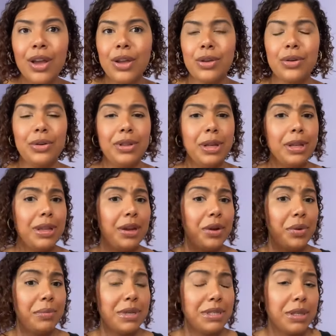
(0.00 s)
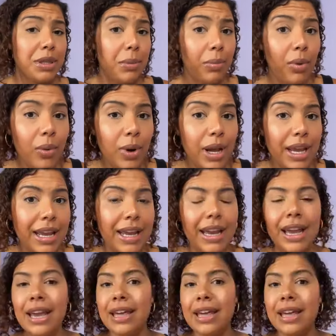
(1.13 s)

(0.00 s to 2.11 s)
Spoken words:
you don't think that you're missing the point,